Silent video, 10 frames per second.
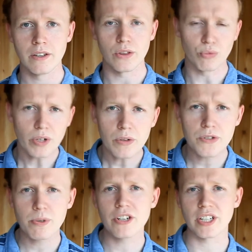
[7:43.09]
The Royal
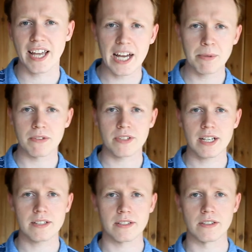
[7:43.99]
Swedish Academy of
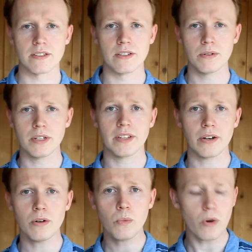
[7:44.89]
Sciences noted that
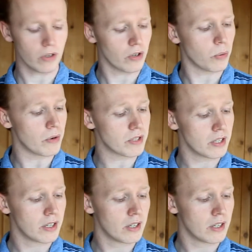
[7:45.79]
her work, quote,